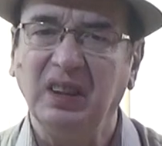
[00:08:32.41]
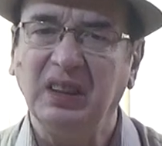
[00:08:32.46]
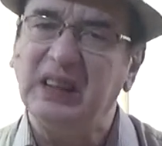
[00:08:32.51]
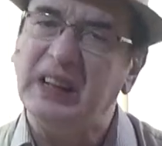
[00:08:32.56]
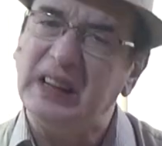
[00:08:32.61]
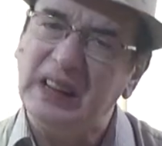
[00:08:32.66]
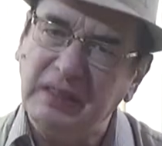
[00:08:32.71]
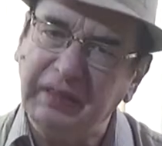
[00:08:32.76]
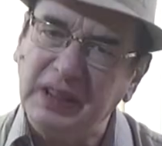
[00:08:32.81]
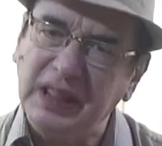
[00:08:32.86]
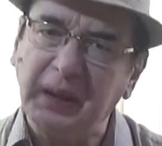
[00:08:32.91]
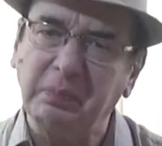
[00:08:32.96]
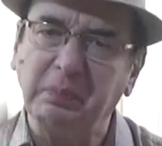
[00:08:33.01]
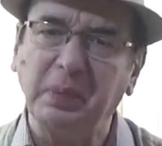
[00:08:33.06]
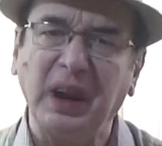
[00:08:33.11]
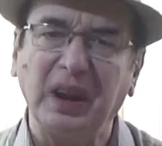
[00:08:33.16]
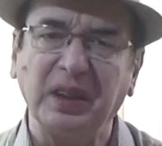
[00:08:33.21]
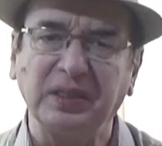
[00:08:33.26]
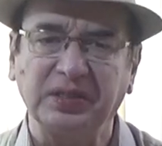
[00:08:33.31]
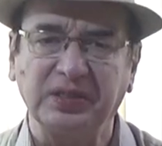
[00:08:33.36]
They live in the
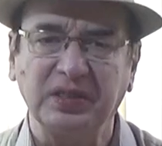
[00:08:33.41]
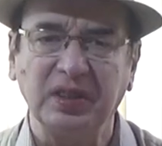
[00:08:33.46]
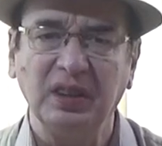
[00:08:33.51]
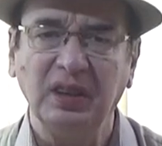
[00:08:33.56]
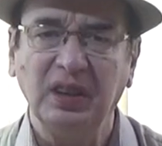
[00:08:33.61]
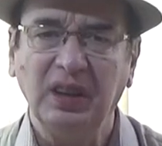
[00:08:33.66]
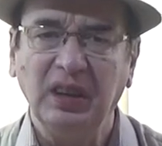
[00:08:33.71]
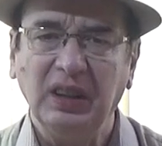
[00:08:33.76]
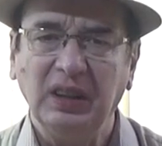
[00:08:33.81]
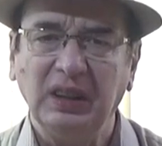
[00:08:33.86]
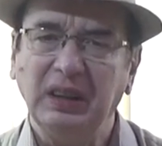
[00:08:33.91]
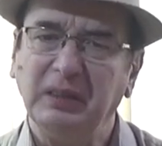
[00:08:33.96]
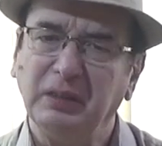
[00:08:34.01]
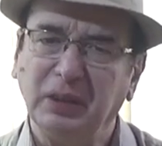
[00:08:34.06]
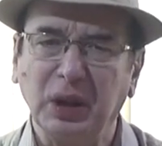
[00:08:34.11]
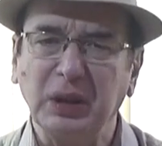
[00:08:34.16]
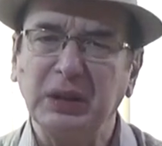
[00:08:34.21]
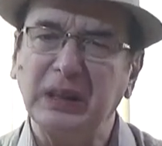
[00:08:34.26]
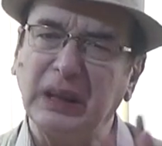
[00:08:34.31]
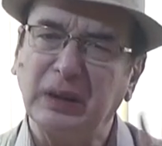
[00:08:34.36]
past, they've
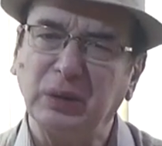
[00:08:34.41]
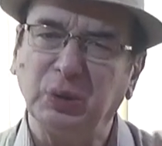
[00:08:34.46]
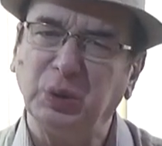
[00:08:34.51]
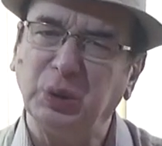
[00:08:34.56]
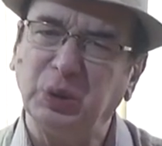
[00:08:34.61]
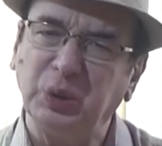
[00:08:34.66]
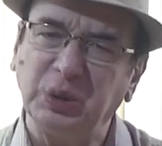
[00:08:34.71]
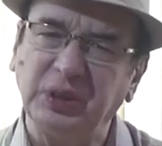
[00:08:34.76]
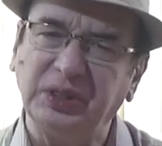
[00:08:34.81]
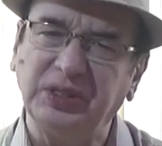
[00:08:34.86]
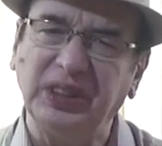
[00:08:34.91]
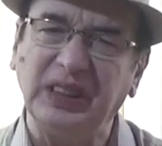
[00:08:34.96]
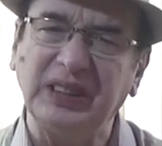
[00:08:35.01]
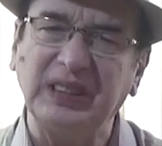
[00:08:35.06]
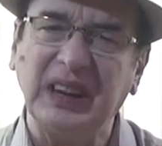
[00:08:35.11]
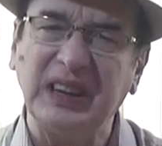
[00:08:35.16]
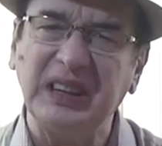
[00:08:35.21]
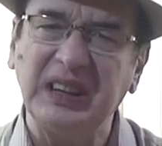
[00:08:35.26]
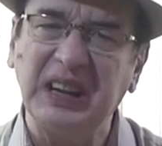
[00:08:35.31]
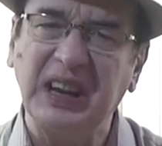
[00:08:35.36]
got their own
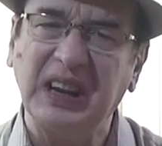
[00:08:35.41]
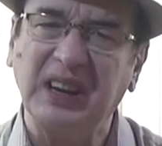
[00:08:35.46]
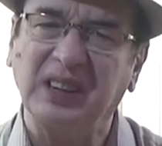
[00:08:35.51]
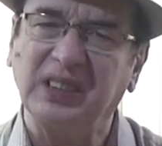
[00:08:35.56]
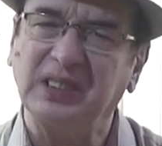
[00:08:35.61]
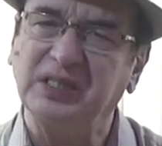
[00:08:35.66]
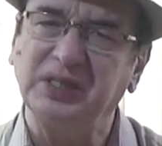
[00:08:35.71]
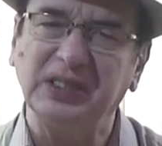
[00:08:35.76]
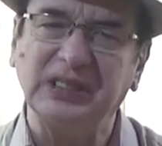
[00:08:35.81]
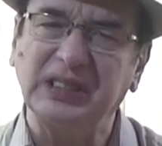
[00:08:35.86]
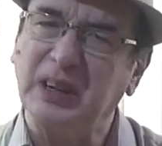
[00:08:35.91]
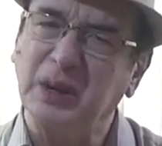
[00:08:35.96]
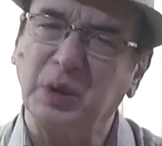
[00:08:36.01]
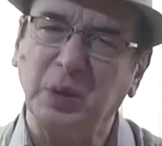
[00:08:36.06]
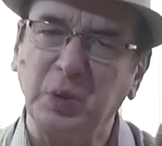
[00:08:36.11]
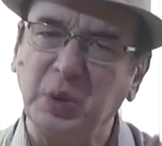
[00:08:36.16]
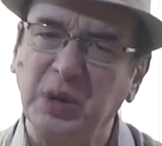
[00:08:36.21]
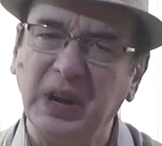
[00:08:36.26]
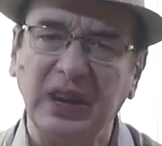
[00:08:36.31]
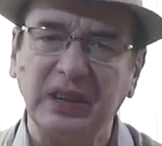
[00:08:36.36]
set ideas which are
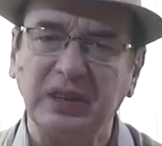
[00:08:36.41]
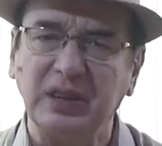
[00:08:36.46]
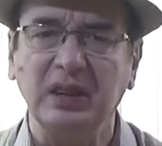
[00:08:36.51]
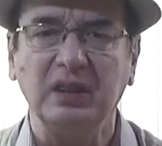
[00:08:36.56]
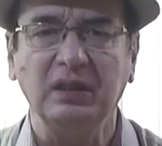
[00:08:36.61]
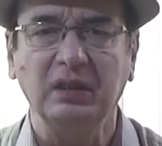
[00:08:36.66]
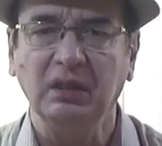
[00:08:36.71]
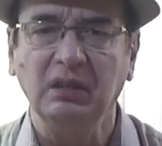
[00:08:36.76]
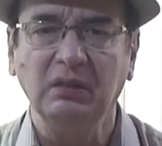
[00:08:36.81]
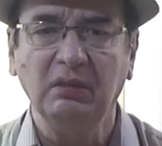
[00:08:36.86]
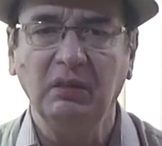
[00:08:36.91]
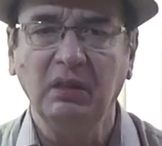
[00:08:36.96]
outdated.